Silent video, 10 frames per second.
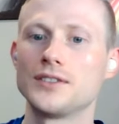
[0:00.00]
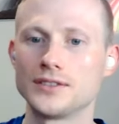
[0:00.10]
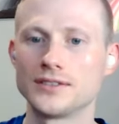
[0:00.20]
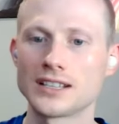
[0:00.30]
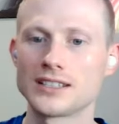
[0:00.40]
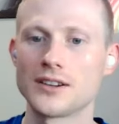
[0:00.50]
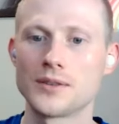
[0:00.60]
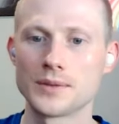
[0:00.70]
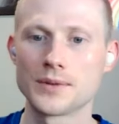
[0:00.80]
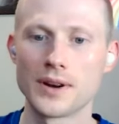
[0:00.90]
That's not
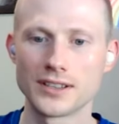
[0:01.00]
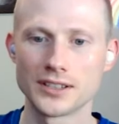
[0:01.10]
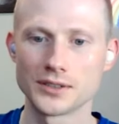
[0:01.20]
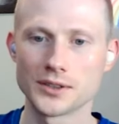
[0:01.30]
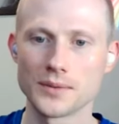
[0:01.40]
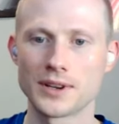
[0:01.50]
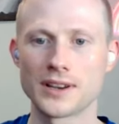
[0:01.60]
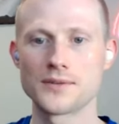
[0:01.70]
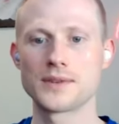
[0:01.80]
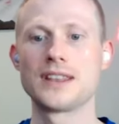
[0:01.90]
what we want to do. So
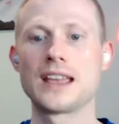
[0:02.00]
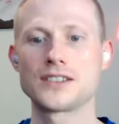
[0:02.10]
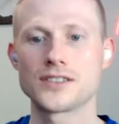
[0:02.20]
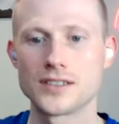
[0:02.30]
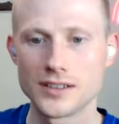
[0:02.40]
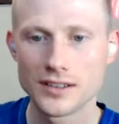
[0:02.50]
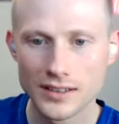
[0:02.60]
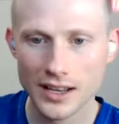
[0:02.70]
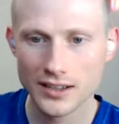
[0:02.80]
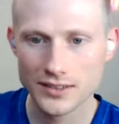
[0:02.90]
get with nature,
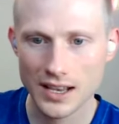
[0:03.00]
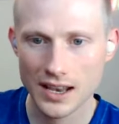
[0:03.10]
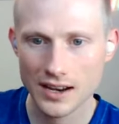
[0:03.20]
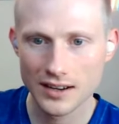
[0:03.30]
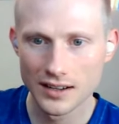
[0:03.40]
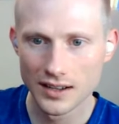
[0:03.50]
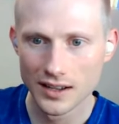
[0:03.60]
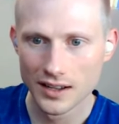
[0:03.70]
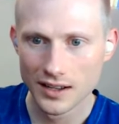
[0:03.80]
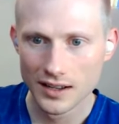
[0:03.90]
like you said.
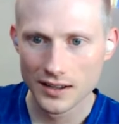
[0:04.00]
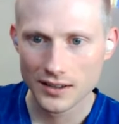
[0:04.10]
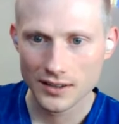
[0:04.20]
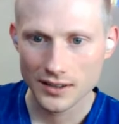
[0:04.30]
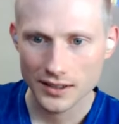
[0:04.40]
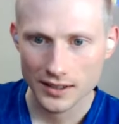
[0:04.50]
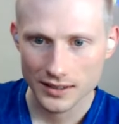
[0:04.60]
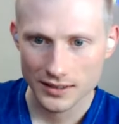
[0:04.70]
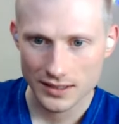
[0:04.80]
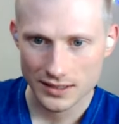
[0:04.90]

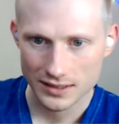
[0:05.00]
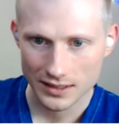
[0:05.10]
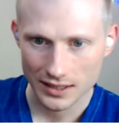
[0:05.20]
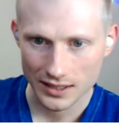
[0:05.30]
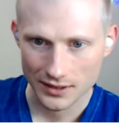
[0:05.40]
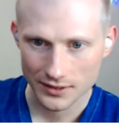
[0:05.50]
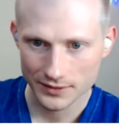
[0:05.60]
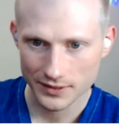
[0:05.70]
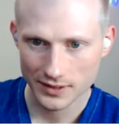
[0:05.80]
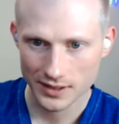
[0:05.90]
Let's see.
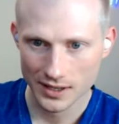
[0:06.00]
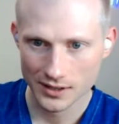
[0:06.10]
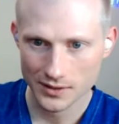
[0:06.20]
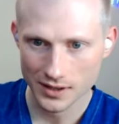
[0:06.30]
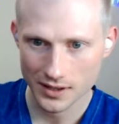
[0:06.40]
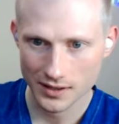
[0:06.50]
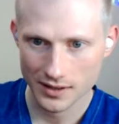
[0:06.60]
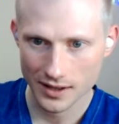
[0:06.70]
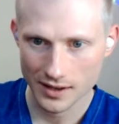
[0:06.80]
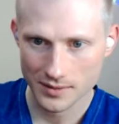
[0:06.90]
Hello,
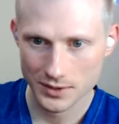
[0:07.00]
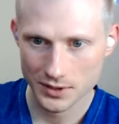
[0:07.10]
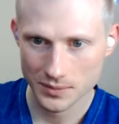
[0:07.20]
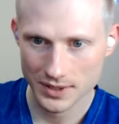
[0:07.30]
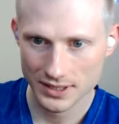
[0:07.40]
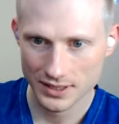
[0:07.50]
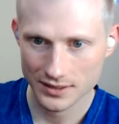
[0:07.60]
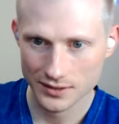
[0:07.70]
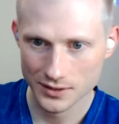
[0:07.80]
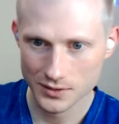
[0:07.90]
all. I am too busy,
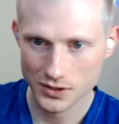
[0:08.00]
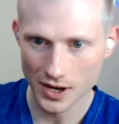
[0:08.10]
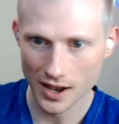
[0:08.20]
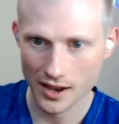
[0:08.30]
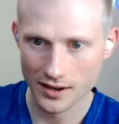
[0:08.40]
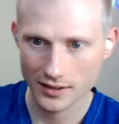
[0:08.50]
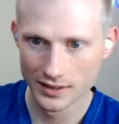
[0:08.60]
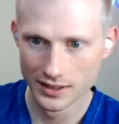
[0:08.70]
too shy.